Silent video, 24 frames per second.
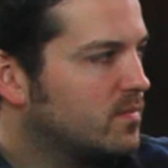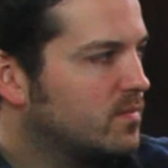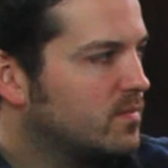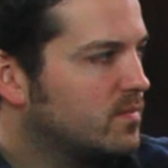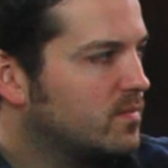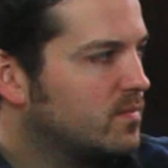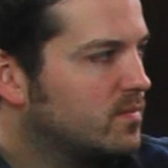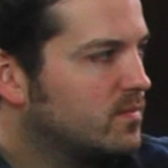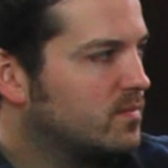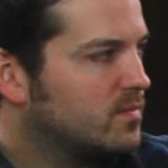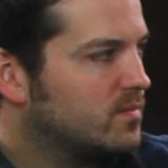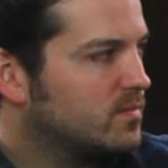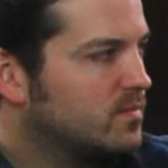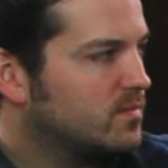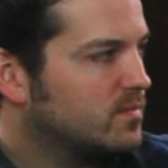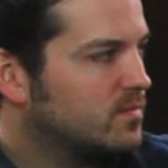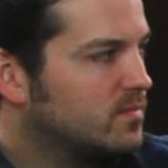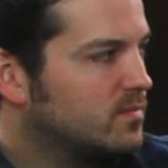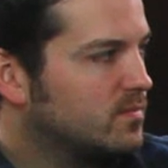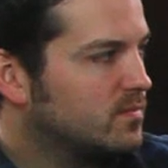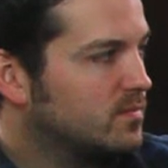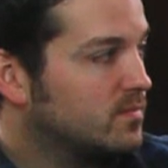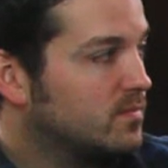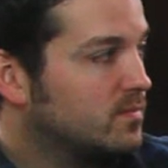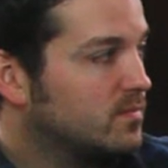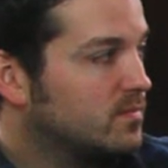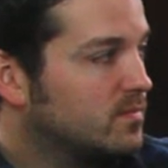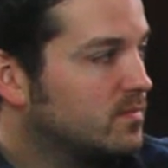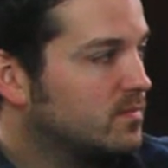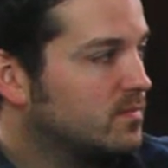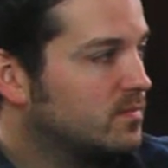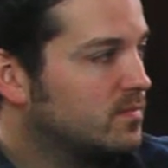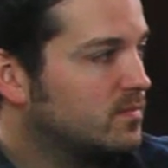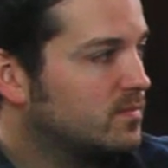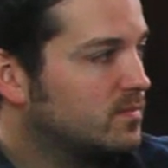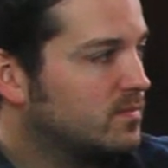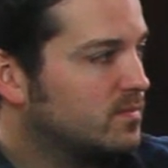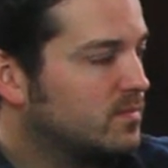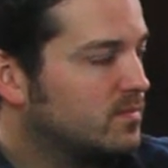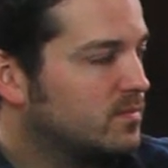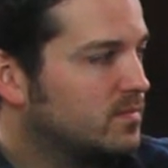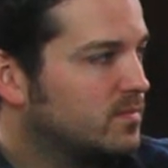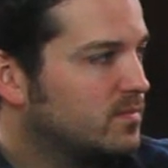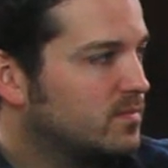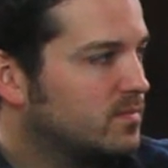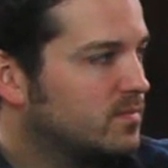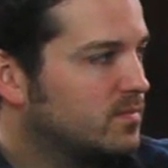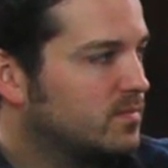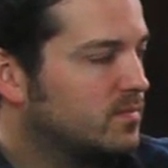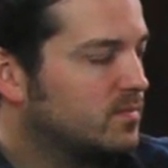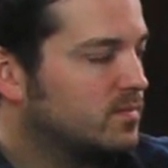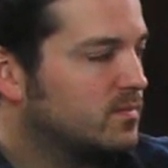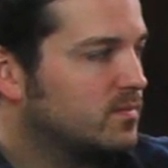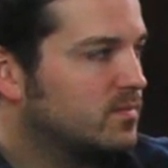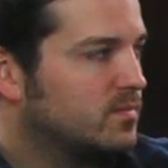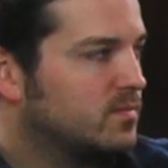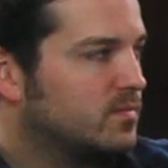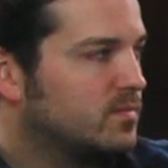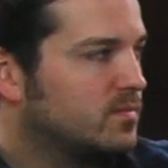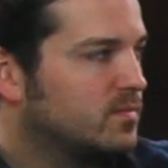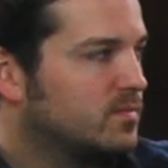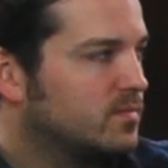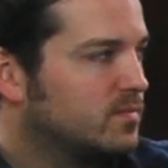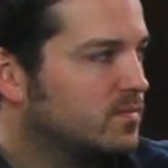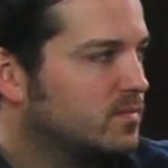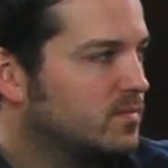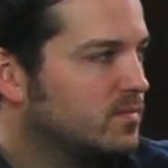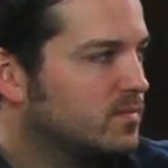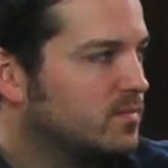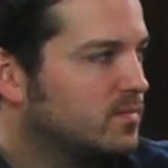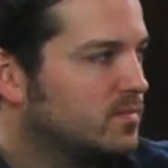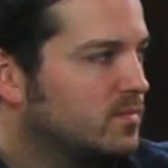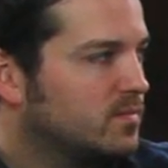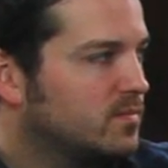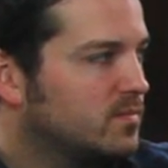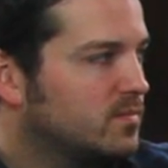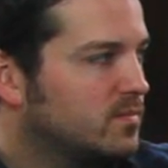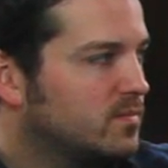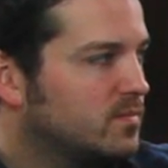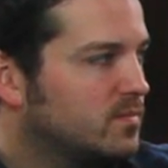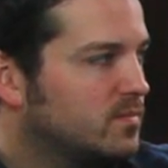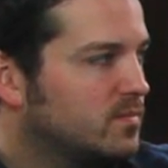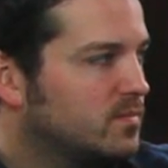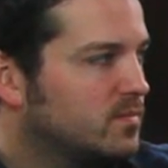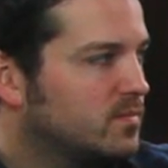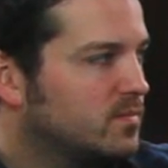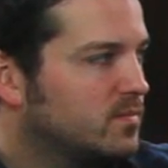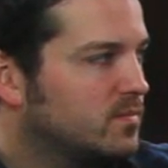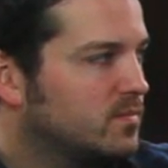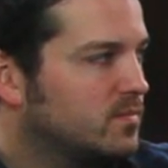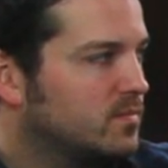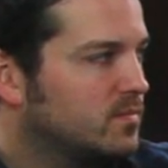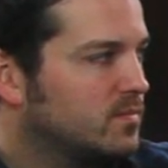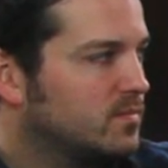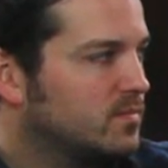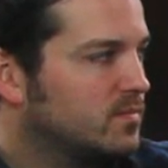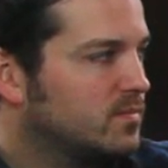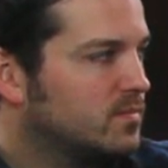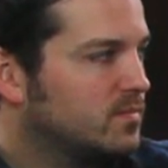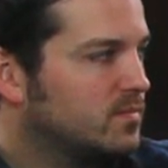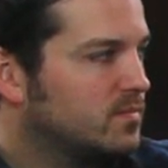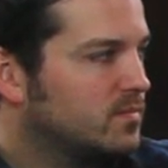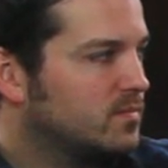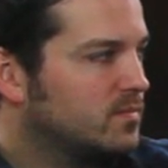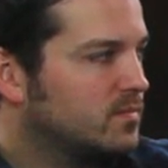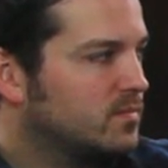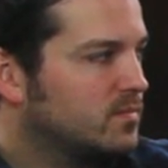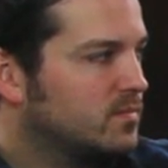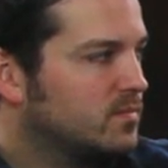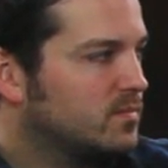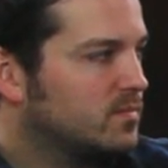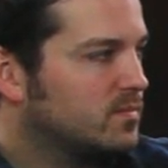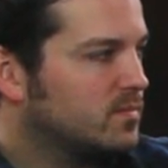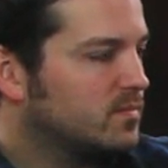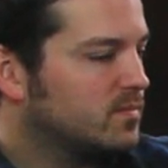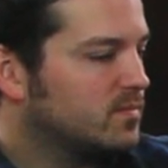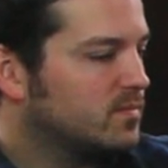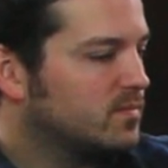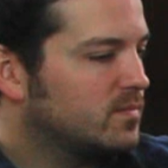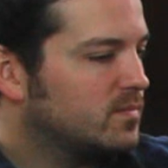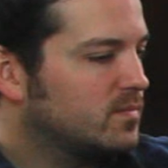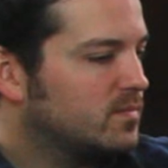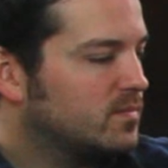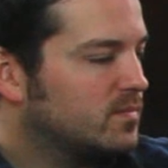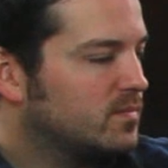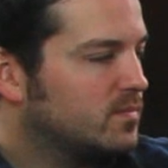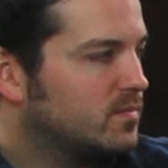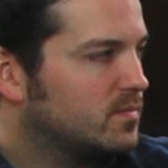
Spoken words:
The person shown says nothing.